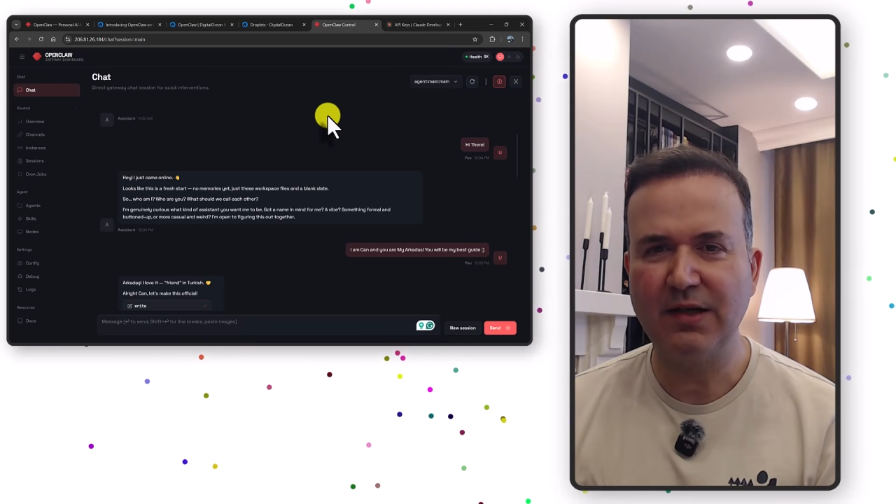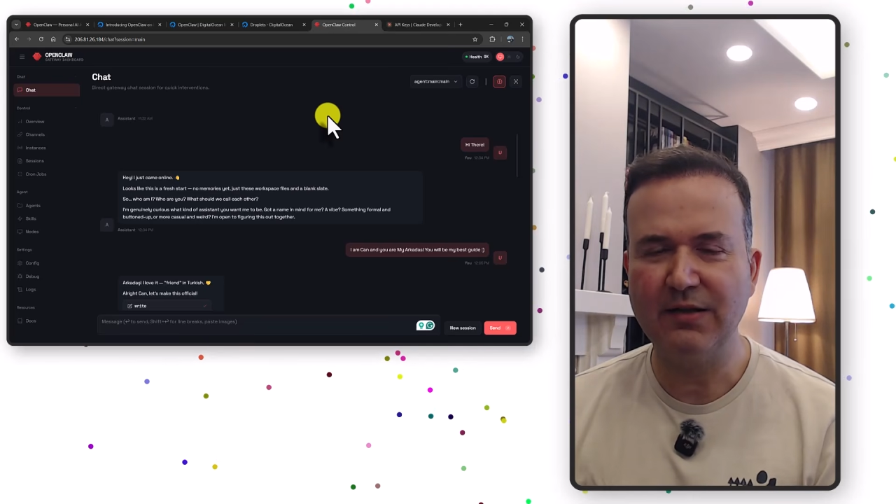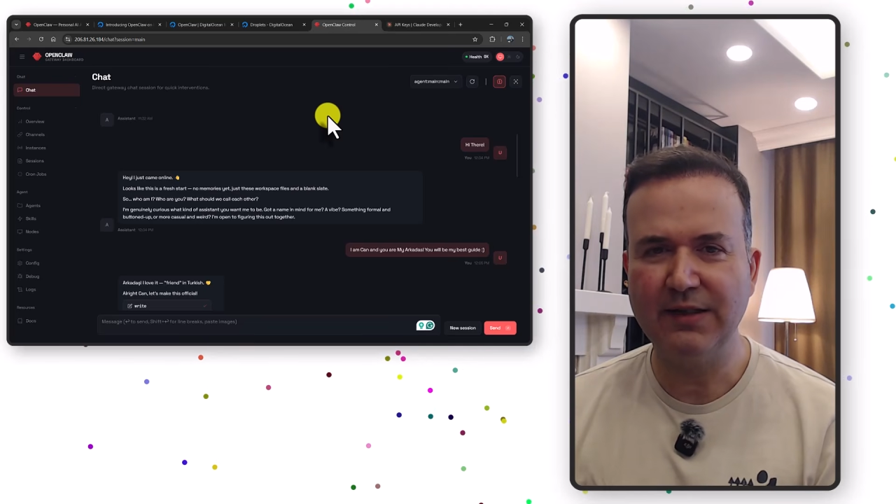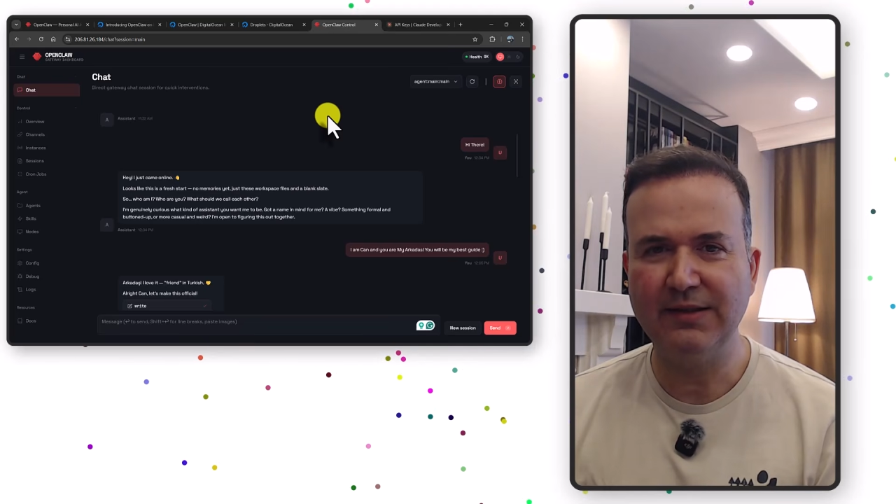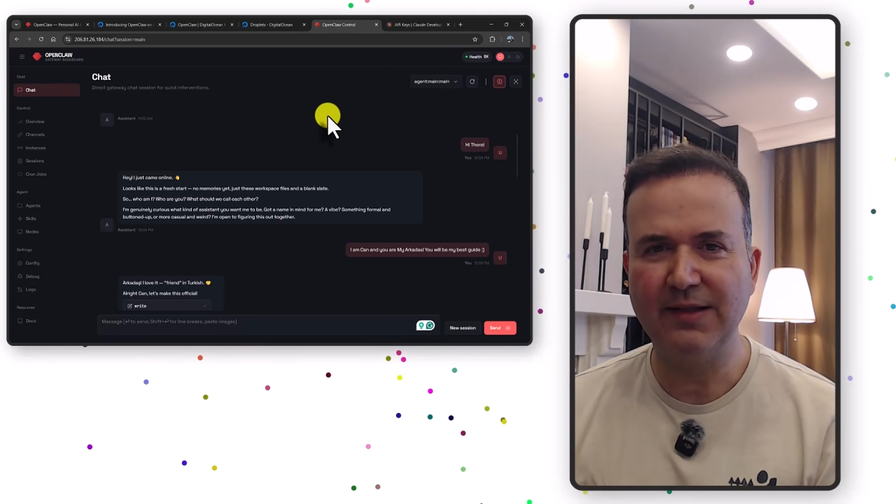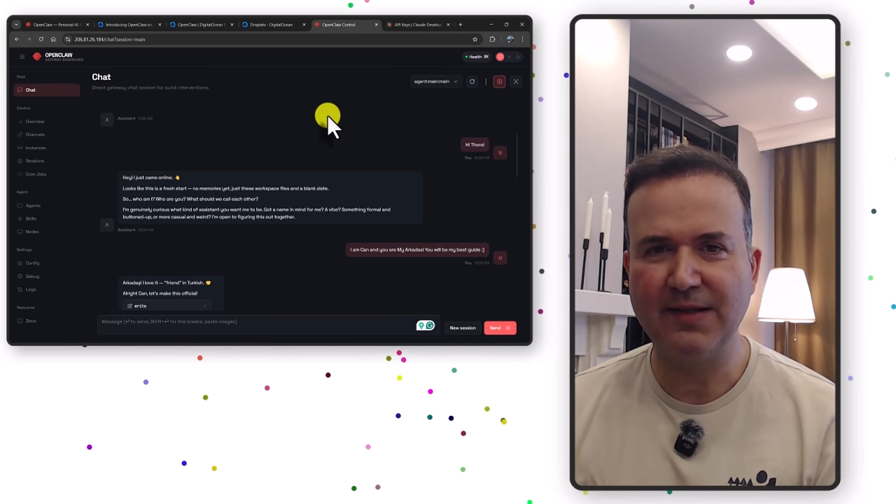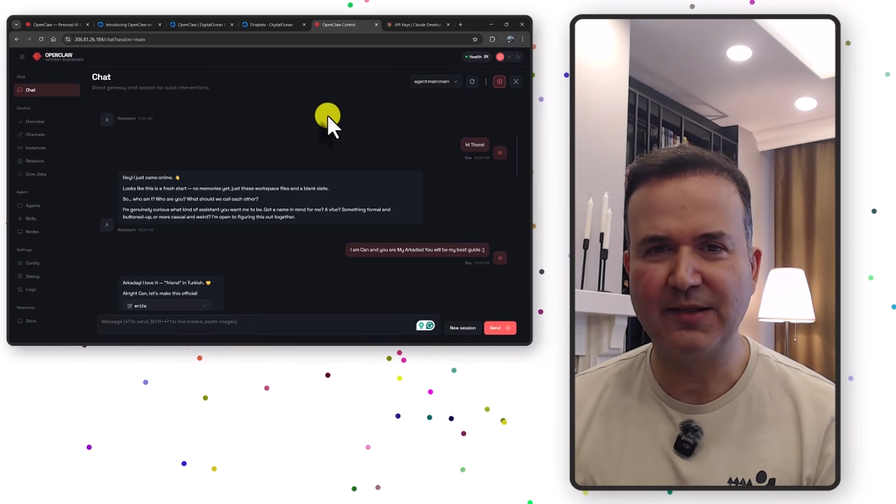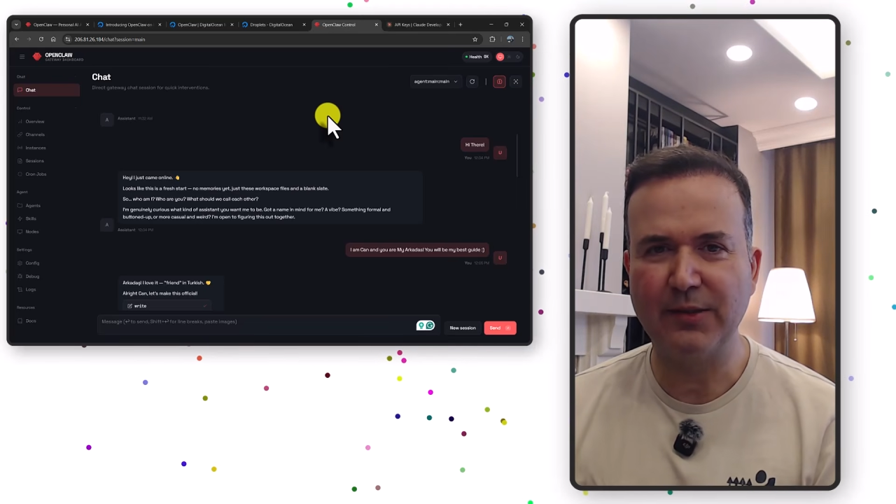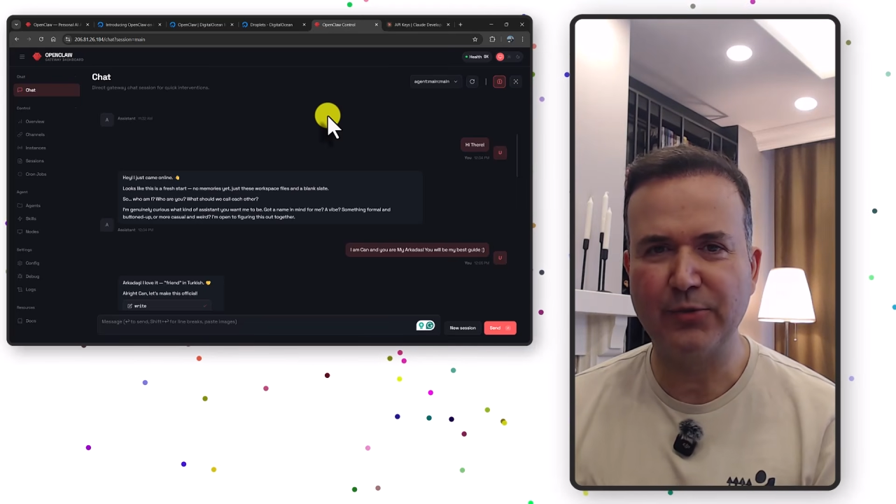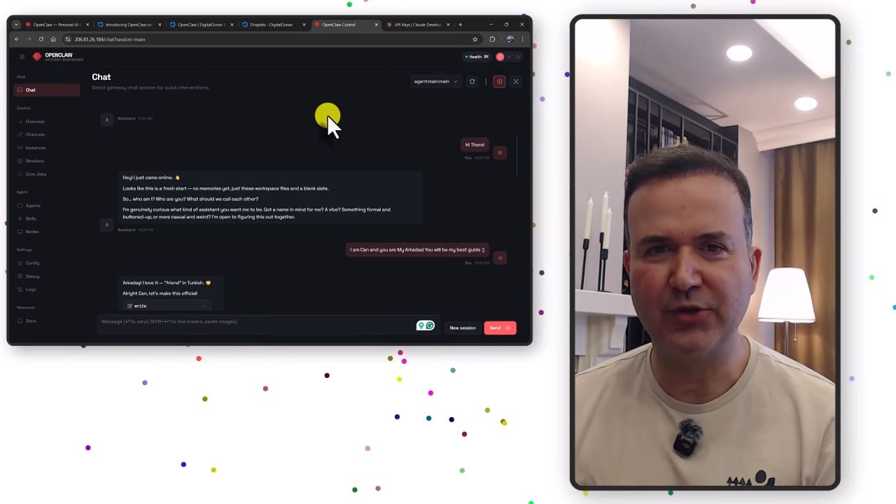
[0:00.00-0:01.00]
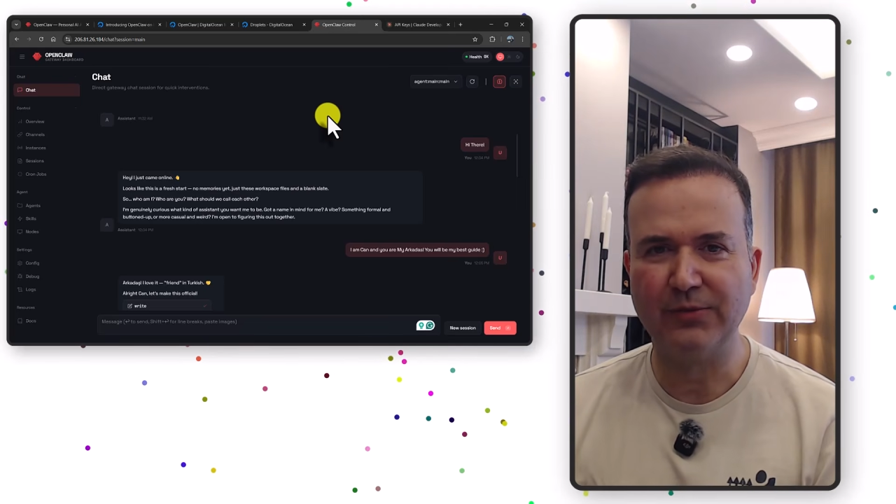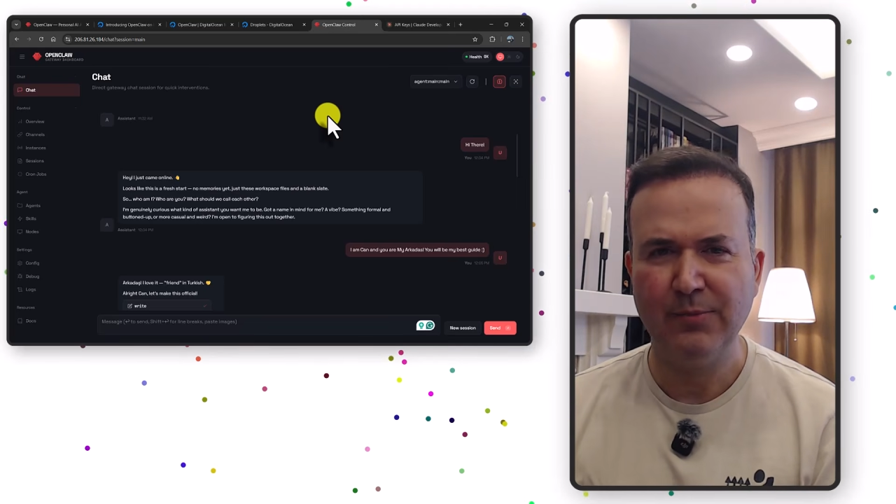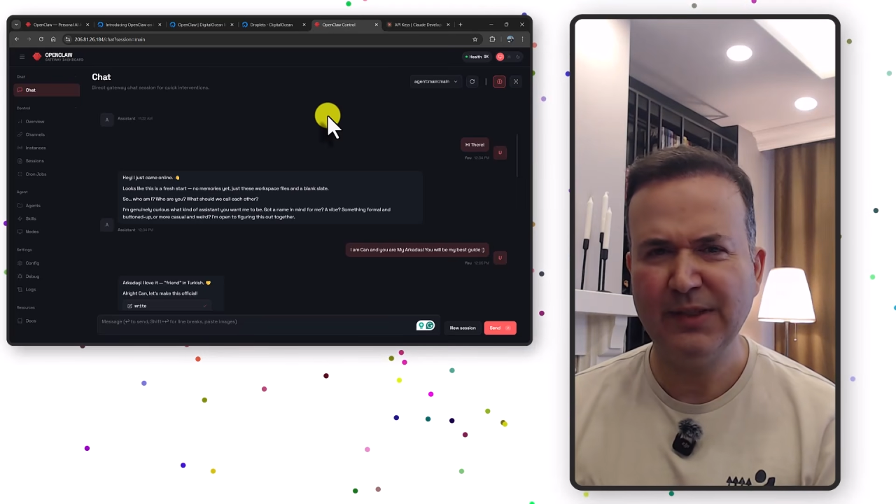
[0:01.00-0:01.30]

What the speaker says: are in the description.